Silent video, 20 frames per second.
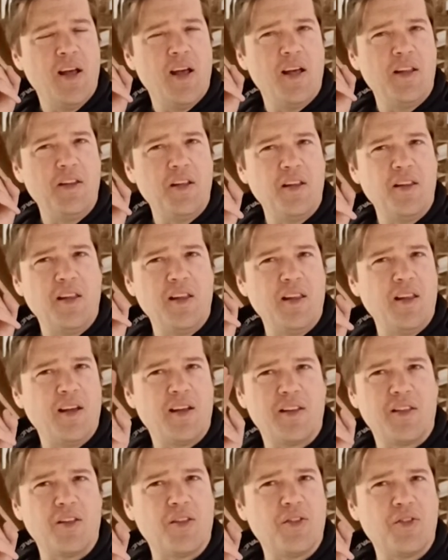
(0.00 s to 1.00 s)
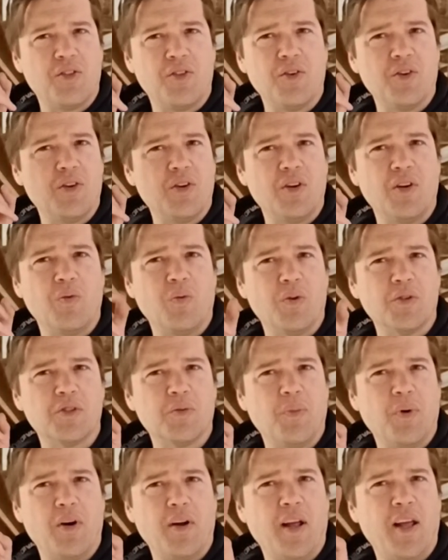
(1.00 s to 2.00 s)
and then like the third was
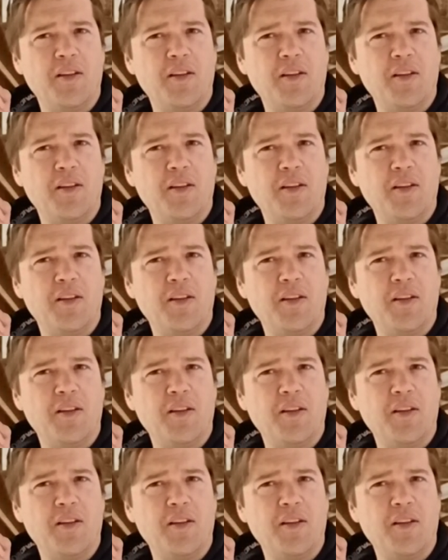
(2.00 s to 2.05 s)
about